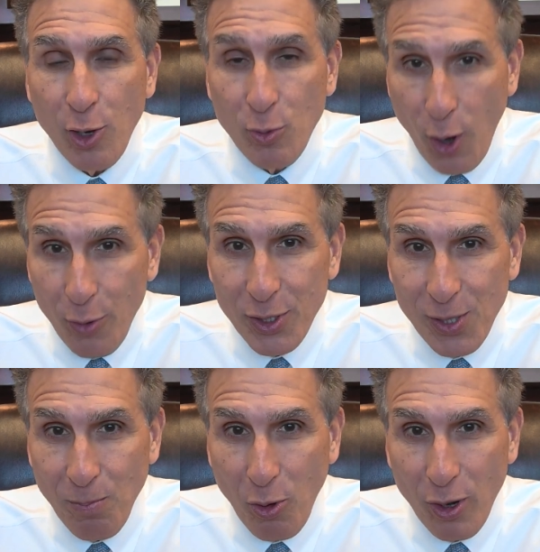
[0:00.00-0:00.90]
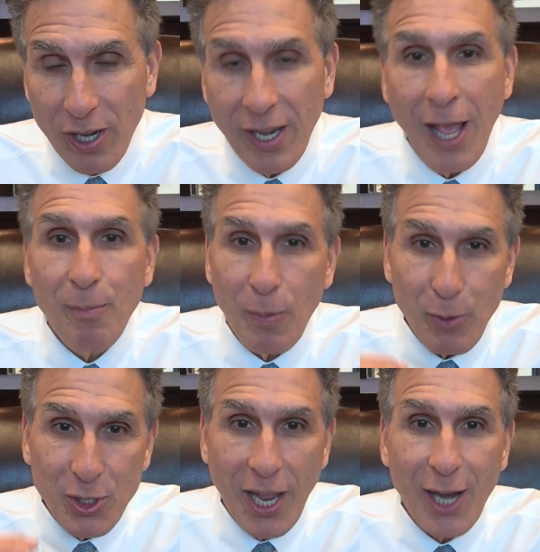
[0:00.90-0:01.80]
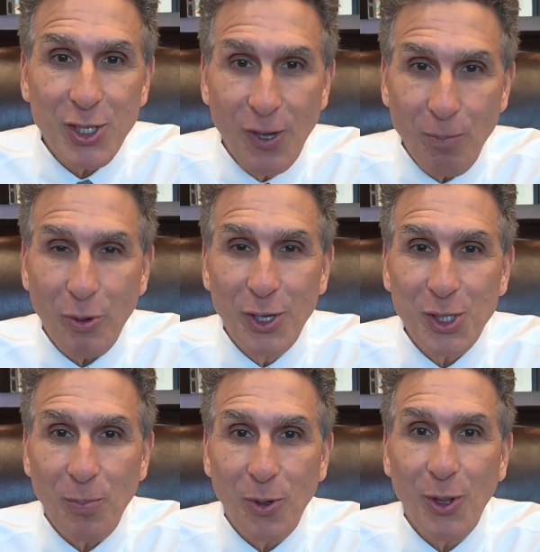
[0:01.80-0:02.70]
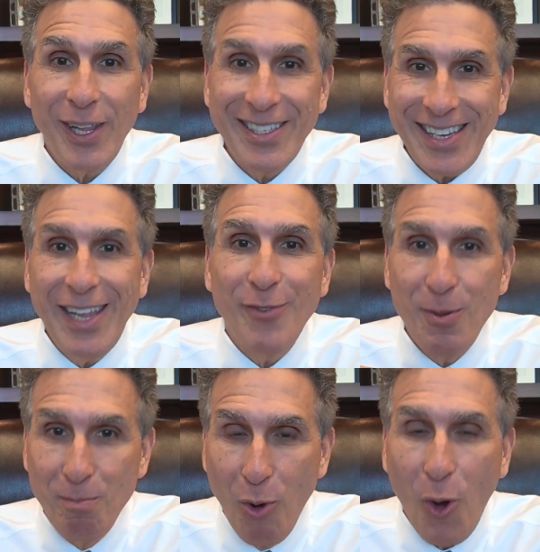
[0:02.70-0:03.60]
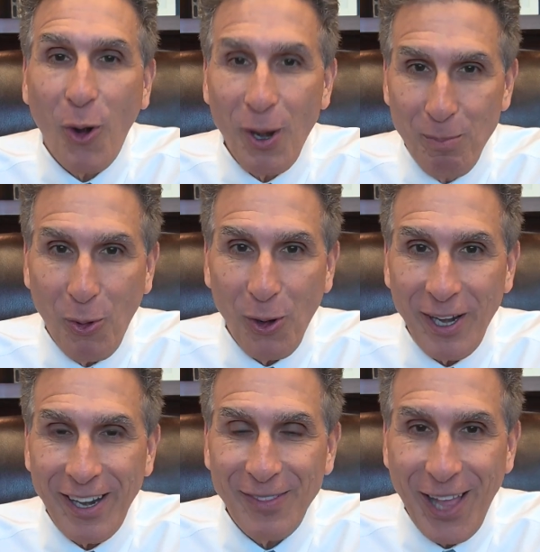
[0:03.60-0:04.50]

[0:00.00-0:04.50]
Growth is important, but protection of principal is even more important.